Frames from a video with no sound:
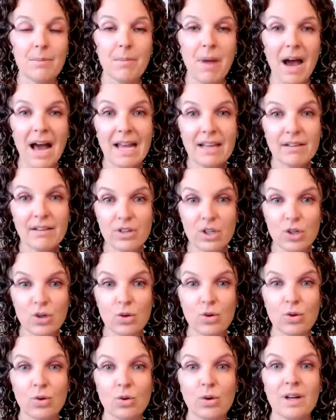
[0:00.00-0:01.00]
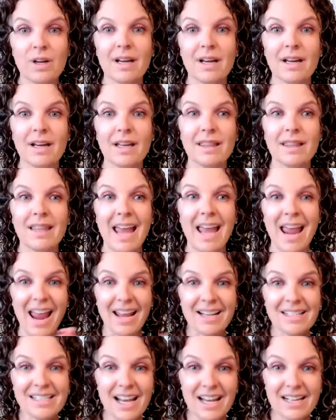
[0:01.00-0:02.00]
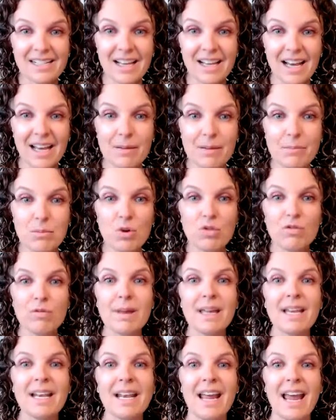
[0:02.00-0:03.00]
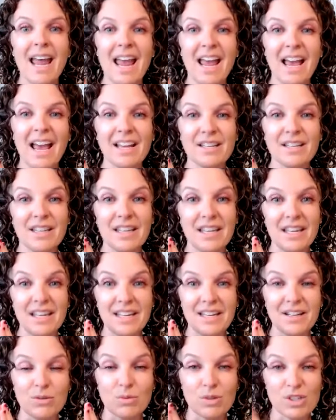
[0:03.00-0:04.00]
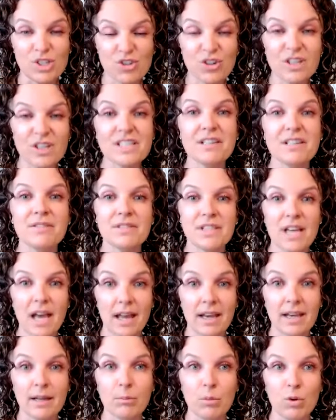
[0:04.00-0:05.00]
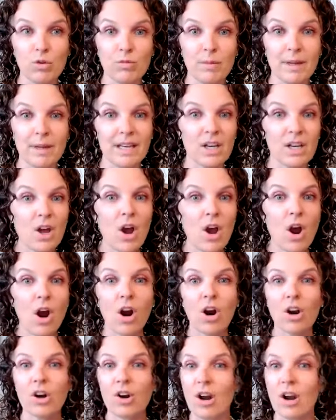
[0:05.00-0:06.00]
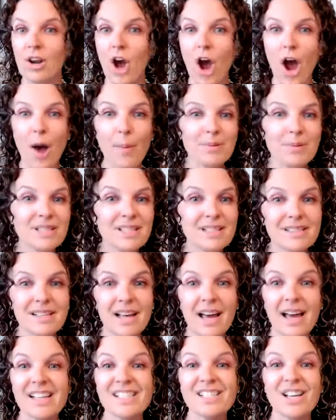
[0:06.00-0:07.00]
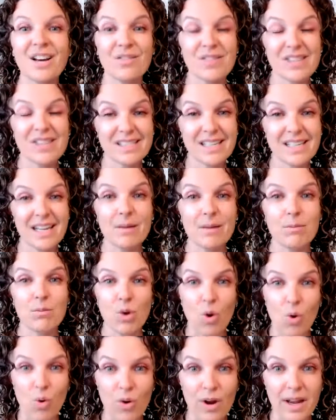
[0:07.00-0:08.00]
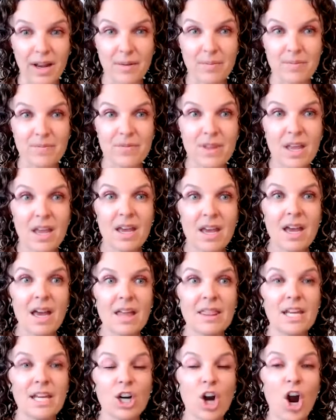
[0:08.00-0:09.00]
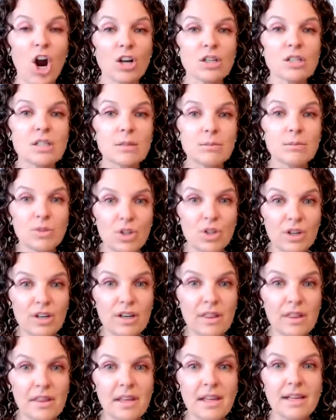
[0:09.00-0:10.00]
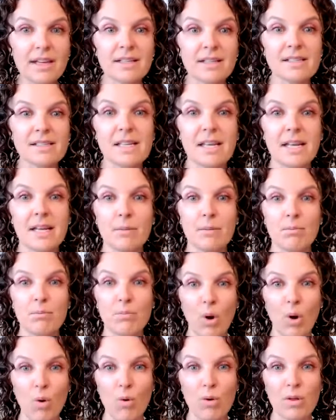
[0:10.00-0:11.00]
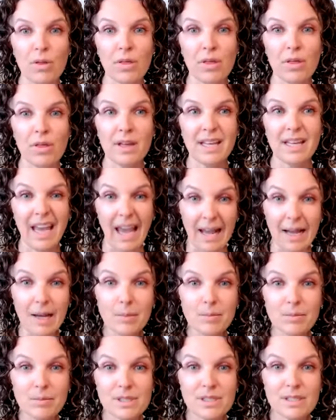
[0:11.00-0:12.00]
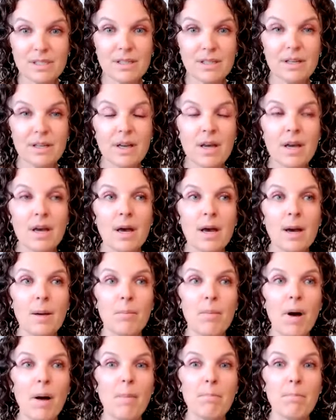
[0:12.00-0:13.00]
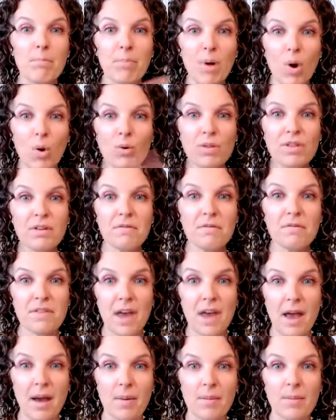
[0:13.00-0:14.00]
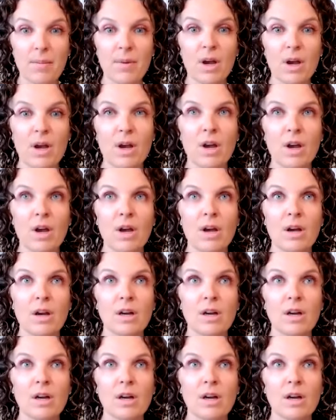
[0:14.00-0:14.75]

In my view, the anti-diet movement and the restrictive dieting movement are on opposite sides of the same coin. There are some good things in both camps, but both of them